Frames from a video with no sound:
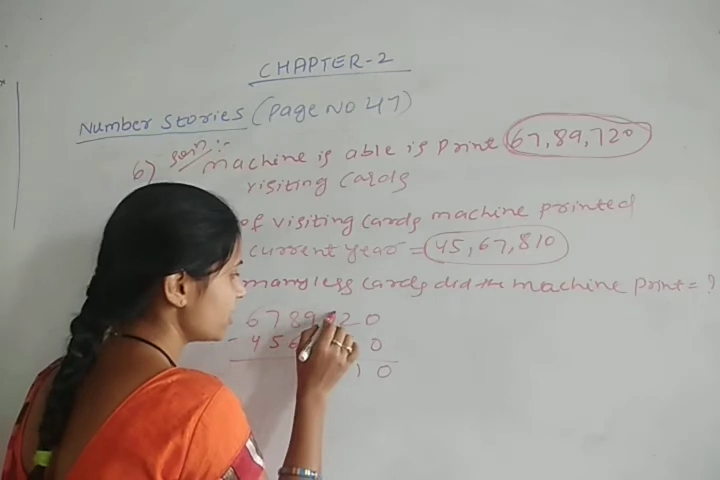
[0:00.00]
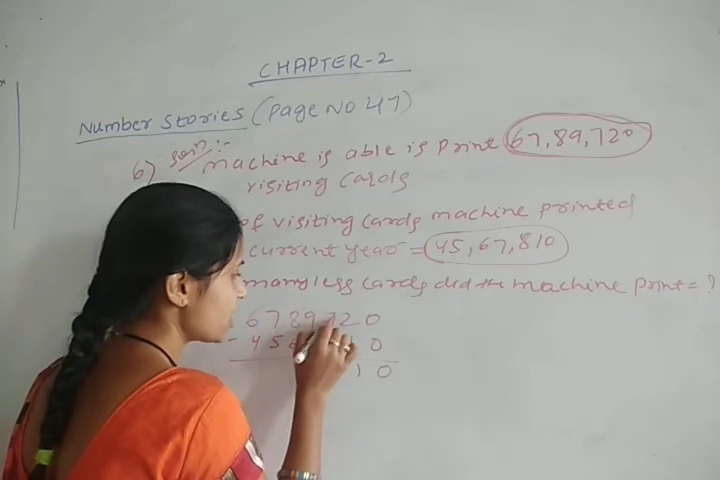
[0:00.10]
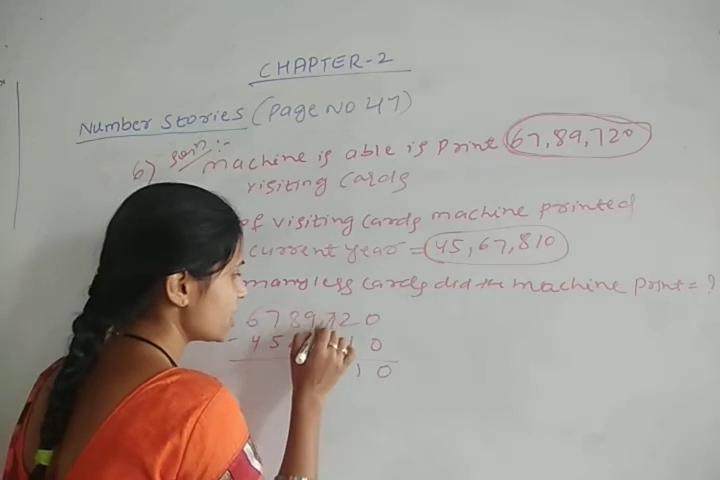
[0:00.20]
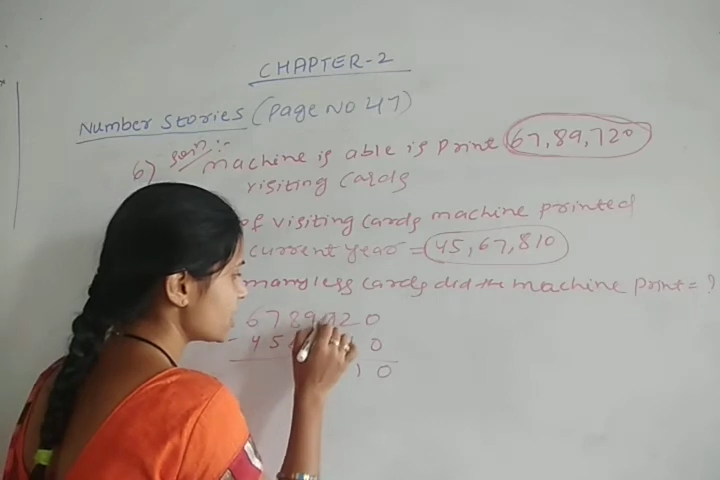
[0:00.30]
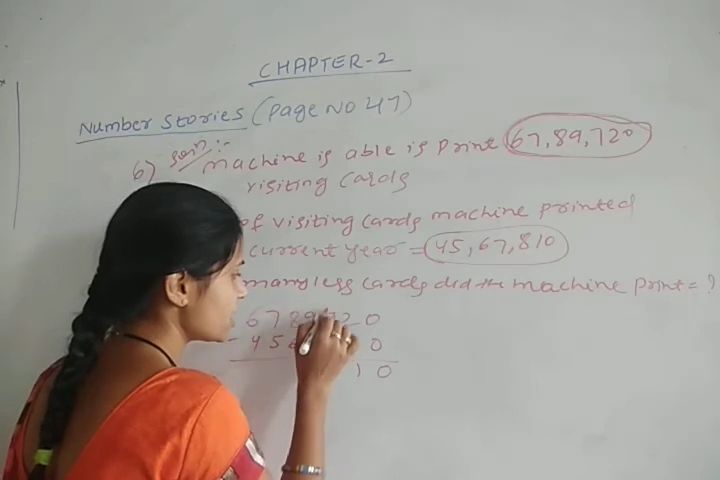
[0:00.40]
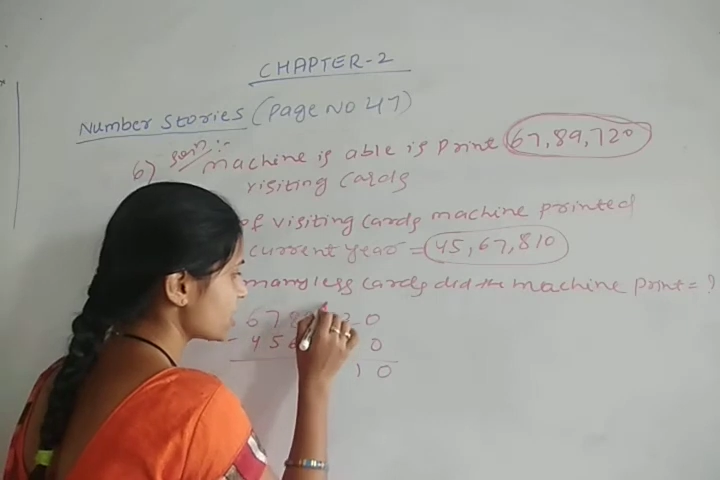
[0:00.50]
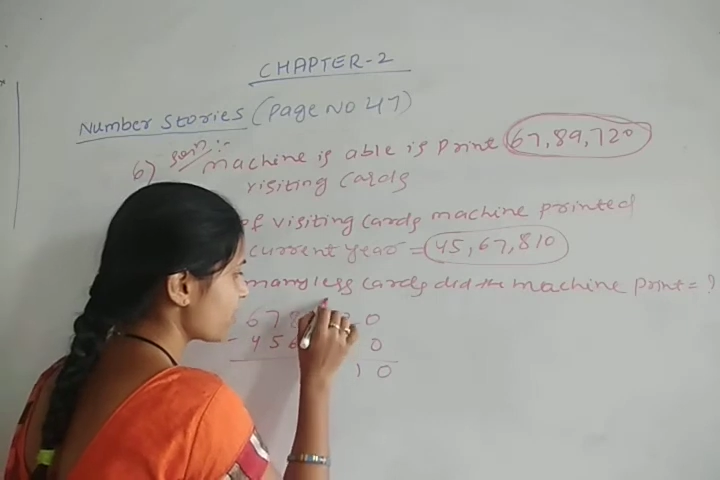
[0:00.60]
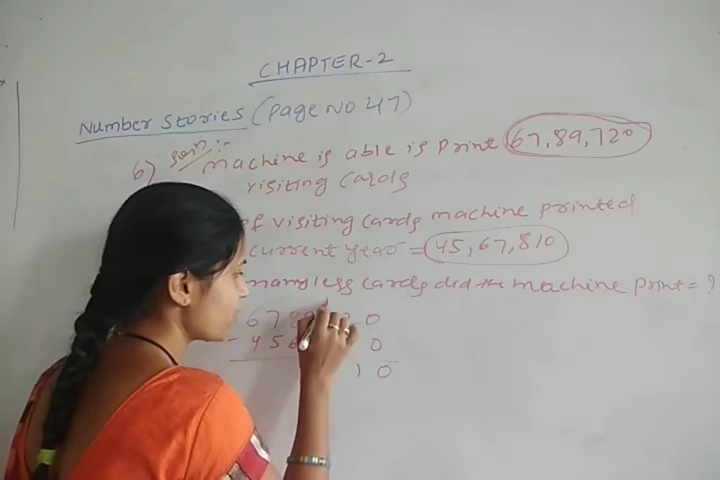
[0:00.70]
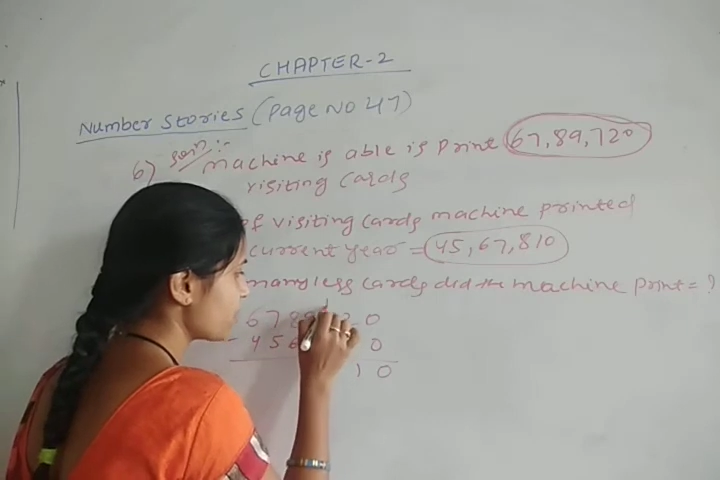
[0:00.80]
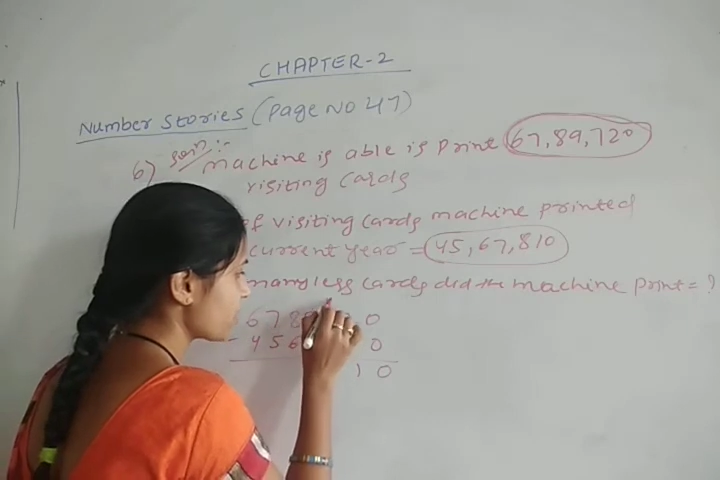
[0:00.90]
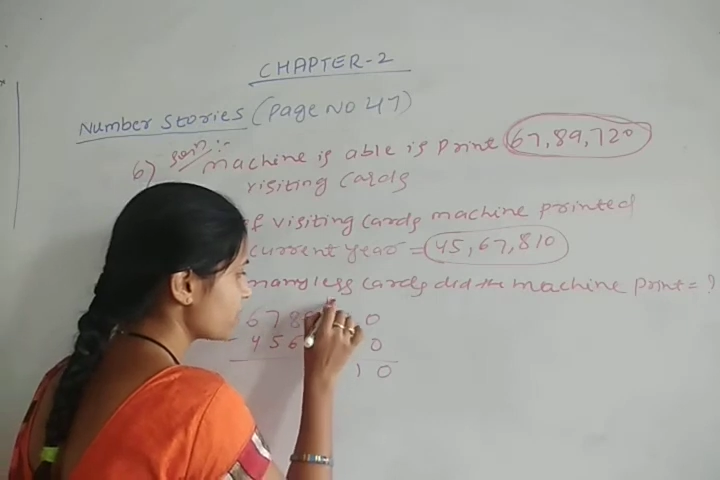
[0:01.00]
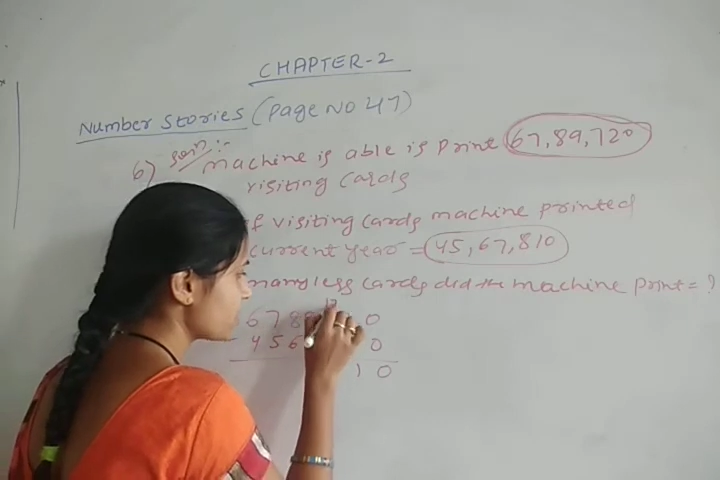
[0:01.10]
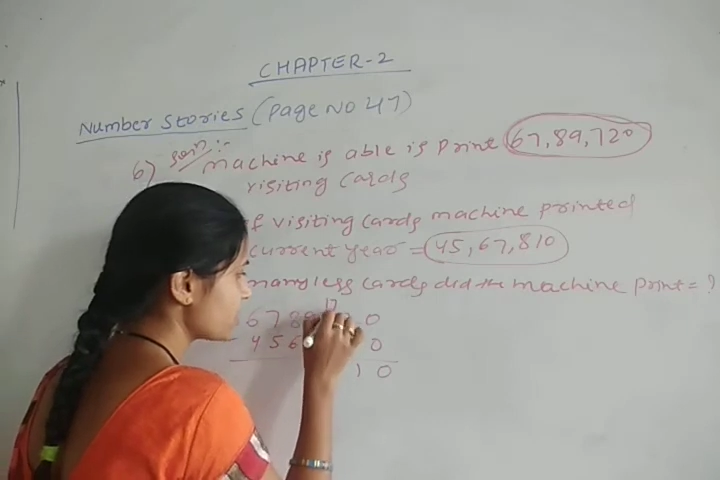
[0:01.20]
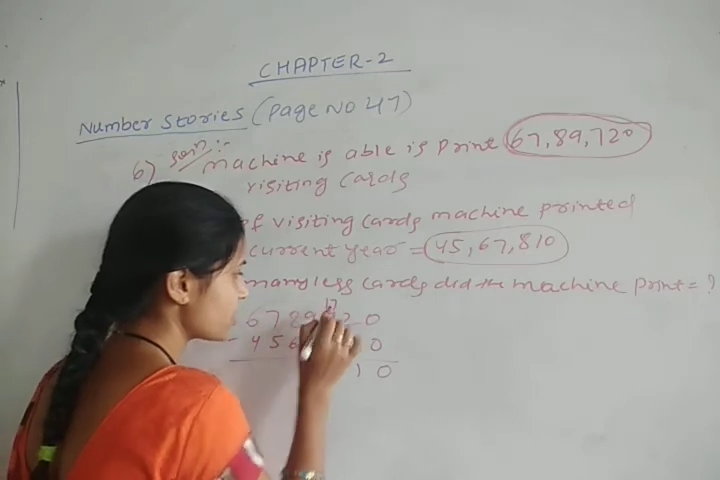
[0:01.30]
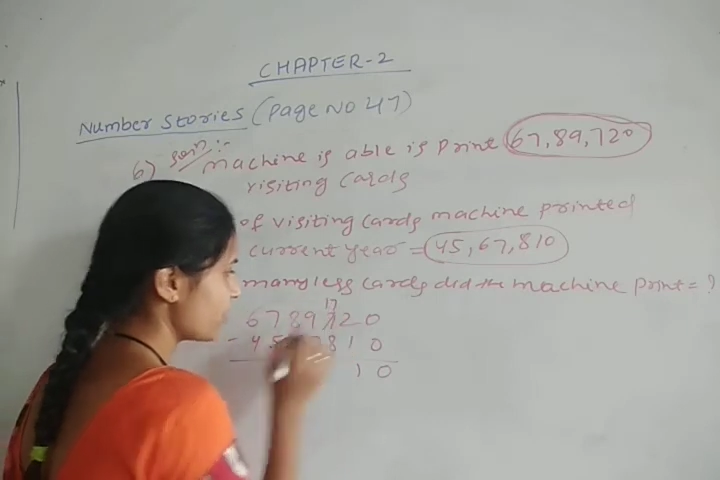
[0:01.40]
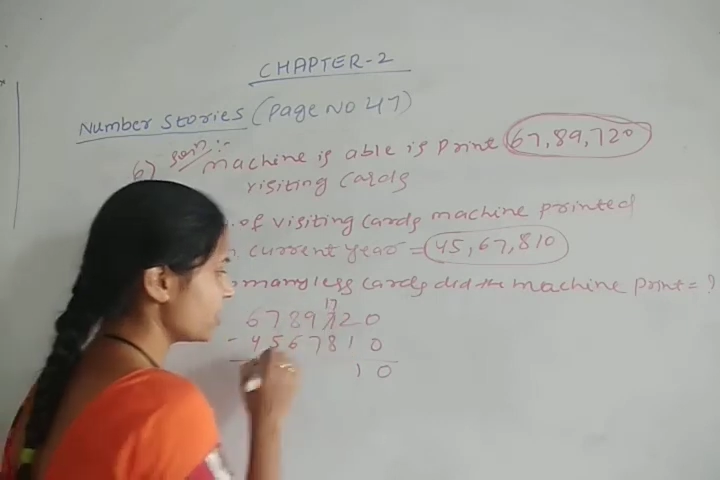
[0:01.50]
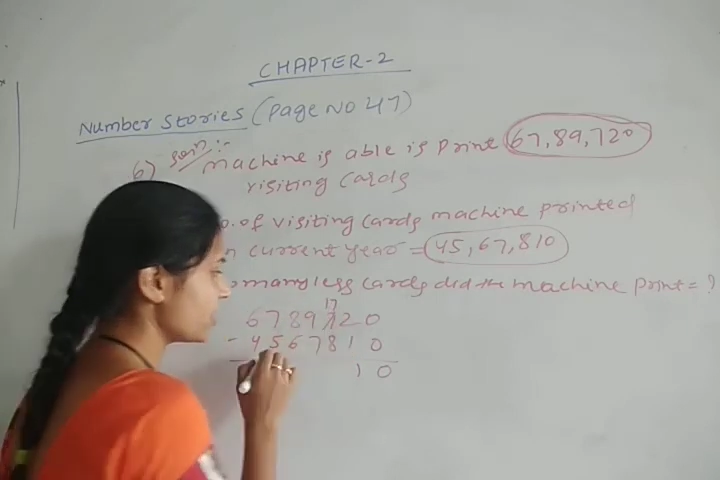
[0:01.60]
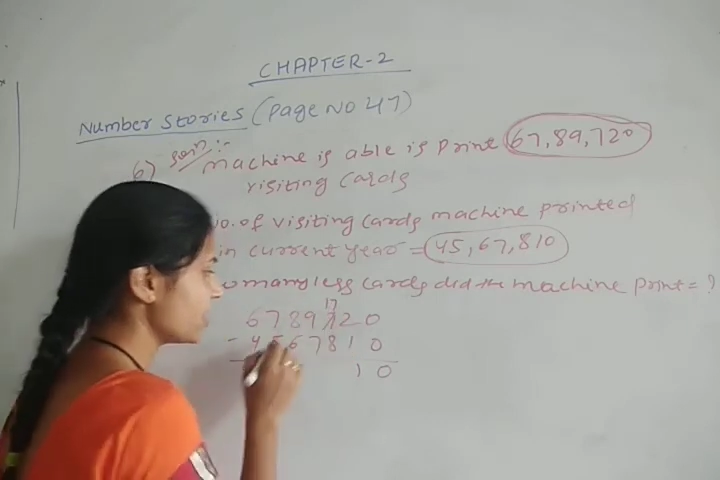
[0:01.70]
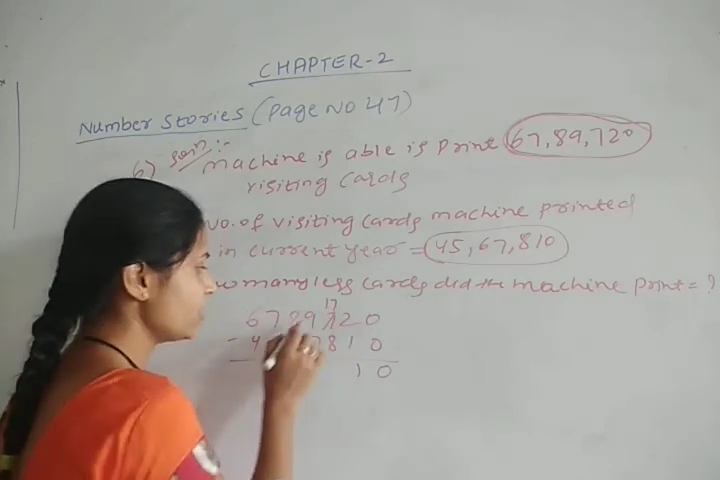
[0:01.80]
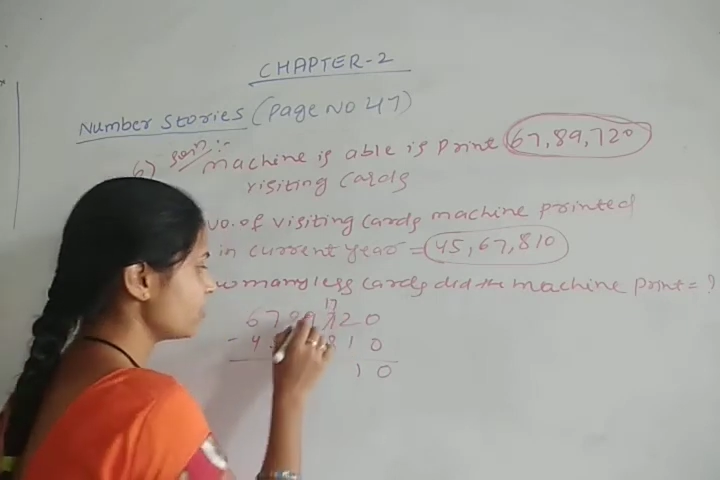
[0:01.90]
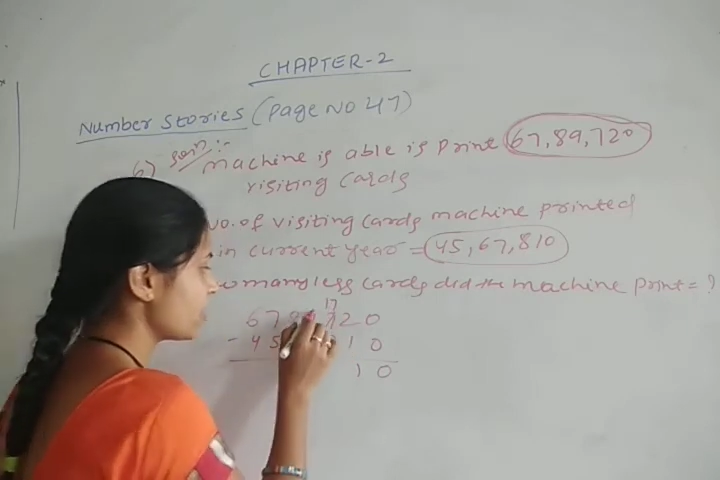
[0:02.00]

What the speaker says: then this 7 becomes 17.